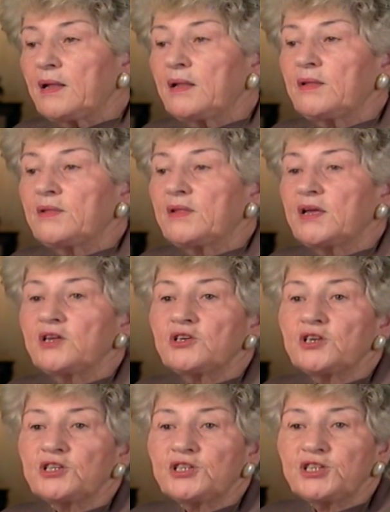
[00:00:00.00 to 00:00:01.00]

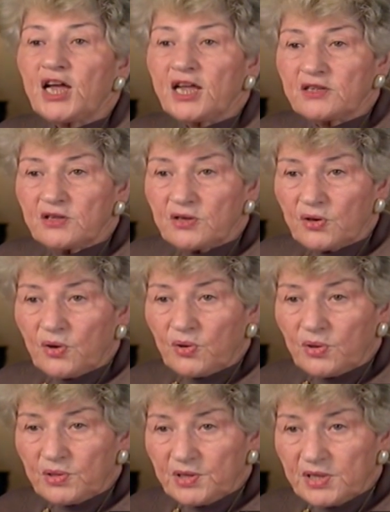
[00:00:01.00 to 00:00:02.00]
they shut
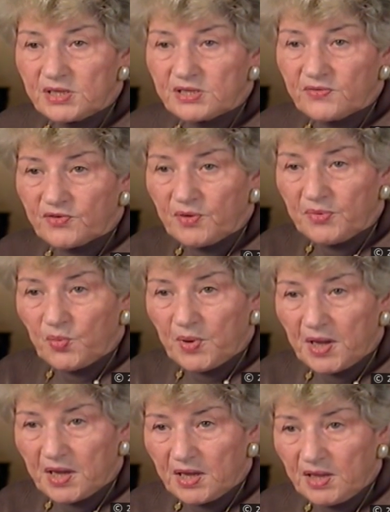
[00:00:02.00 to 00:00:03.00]
all these from the
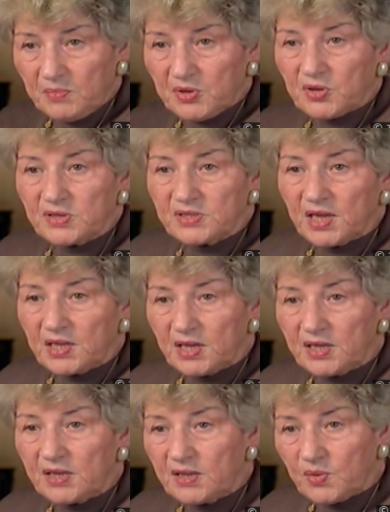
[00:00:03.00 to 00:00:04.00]
wagon because they
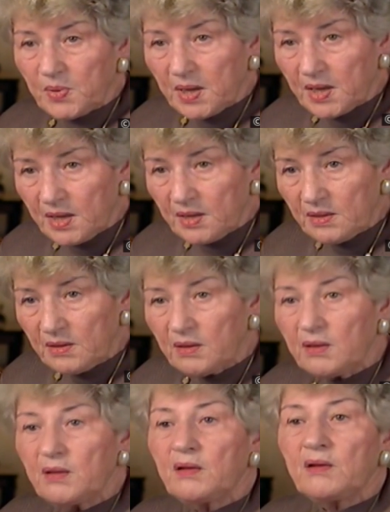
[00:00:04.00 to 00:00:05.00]
needed the wagon
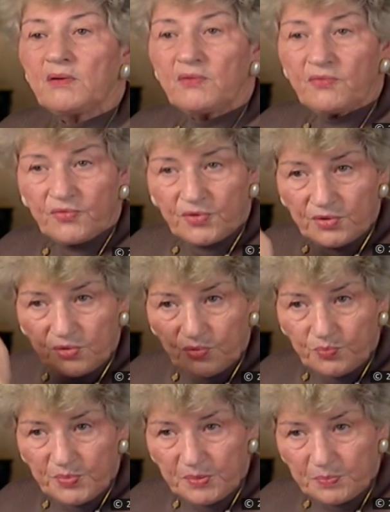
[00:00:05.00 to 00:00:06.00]
for
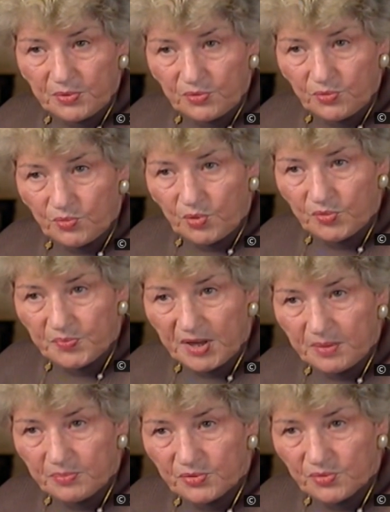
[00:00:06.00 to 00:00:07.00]
new people who won't be
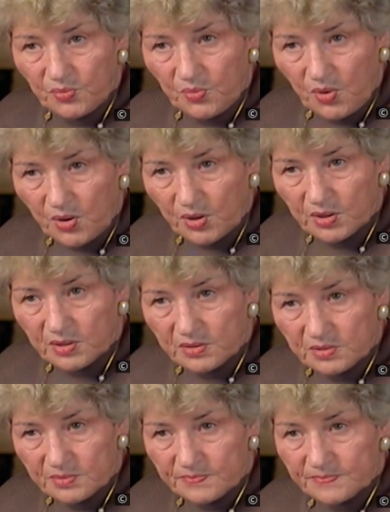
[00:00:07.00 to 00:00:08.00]
able to walk.
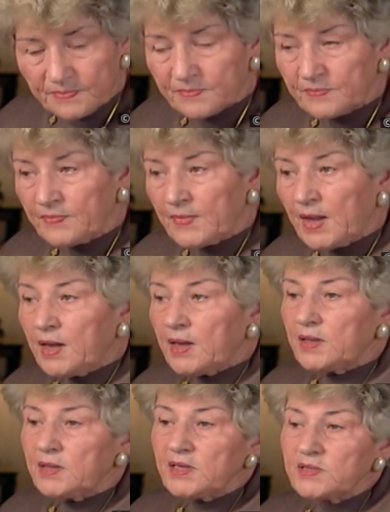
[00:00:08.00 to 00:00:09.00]

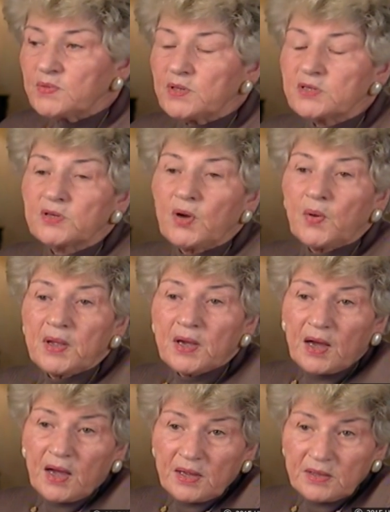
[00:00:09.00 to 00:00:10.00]
And this was
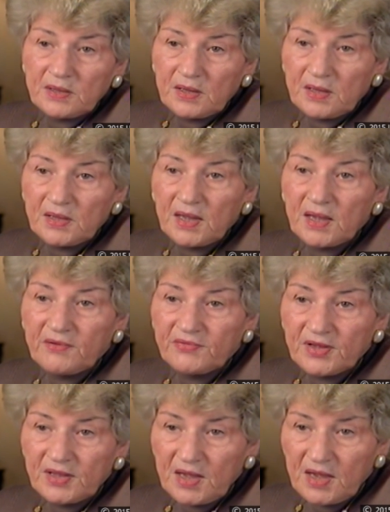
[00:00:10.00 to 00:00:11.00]
going on day
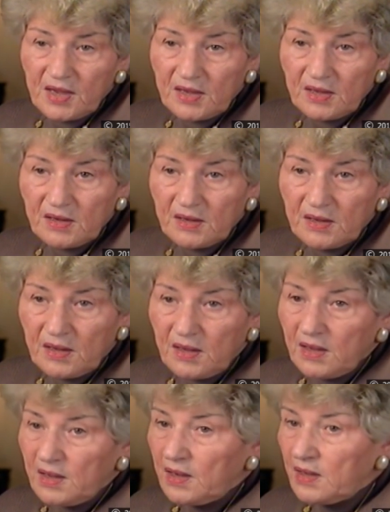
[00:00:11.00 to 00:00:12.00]
after day.
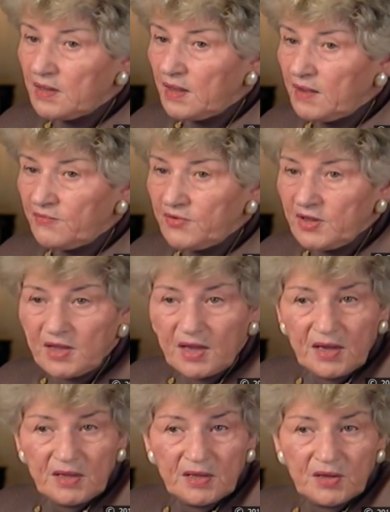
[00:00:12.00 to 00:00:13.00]
And every
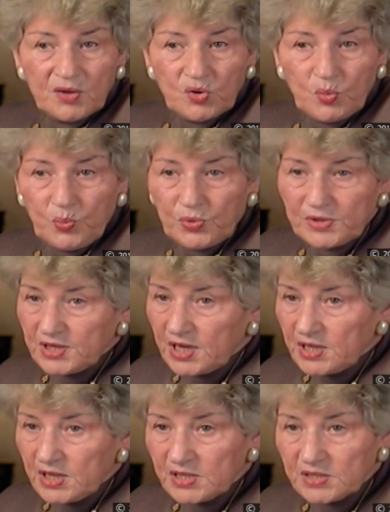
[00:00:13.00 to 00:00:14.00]
day the group was
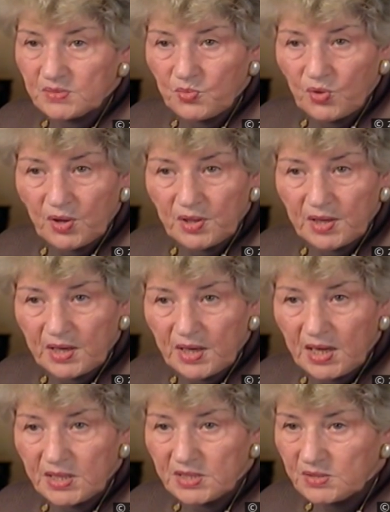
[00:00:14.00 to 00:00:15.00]
getting smaller
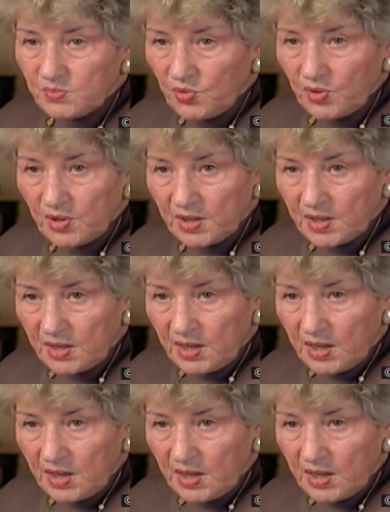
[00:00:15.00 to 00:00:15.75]
and smaller.